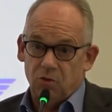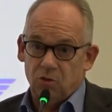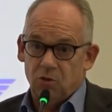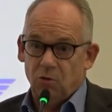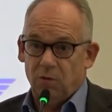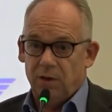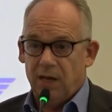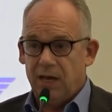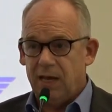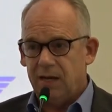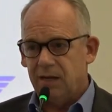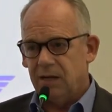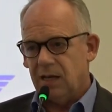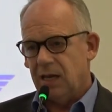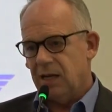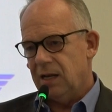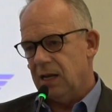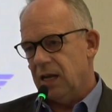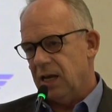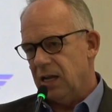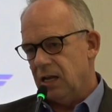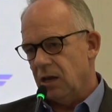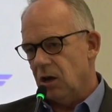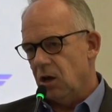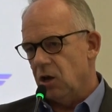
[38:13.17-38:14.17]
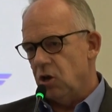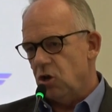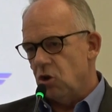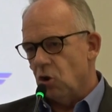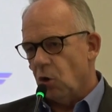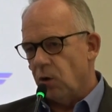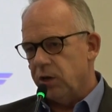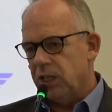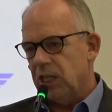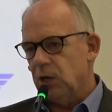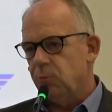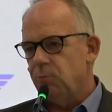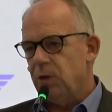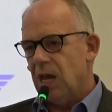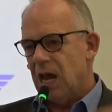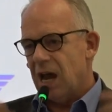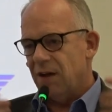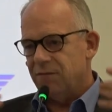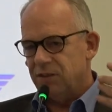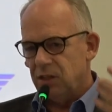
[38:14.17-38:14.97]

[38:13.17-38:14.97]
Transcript: and annoyed that we have to